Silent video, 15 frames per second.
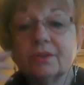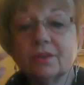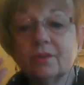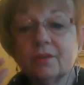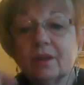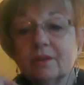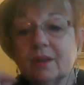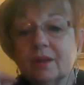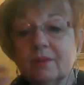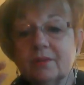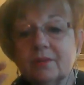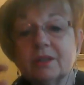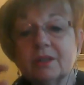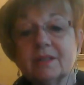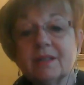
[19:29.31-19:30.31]
So I'm
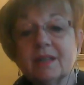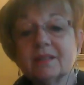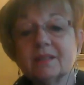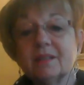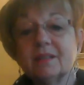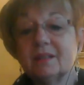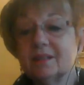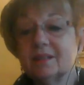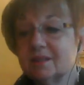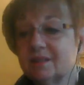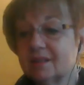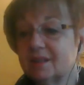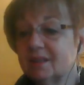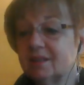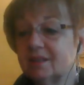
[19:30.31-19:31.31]
just testing to
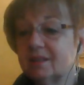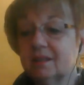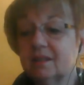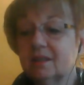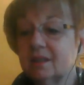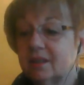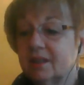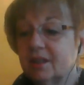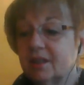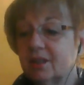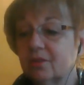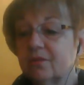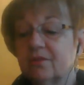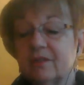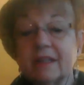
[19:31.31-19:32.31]
see.
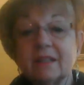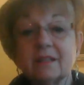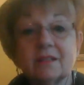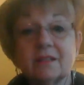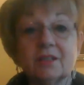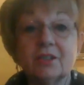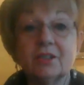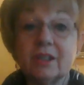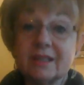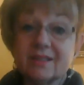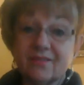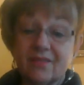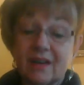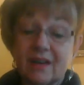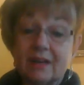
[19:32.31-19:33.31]
Vic suggests
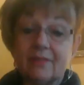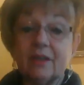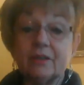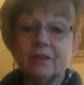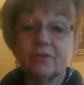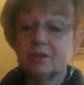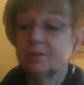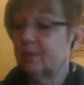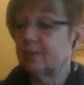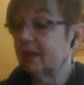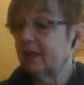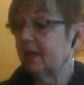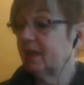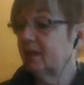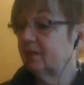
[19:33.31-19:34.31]
500, but I
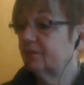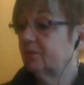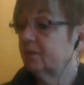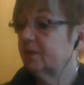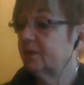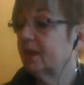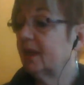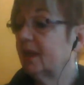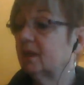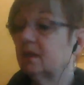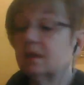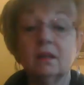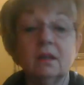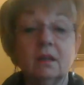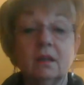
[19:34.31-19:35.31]
can't afford that
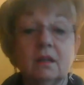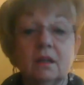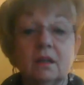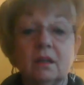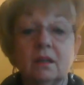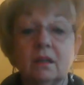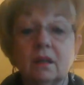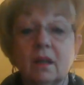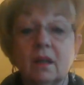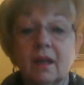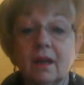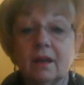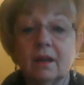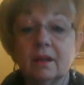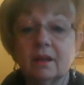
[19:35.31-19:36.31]

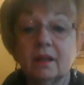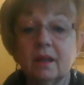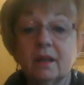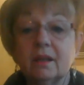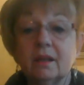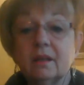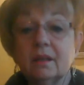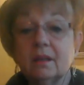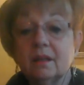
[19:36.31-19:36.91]
out of the gate.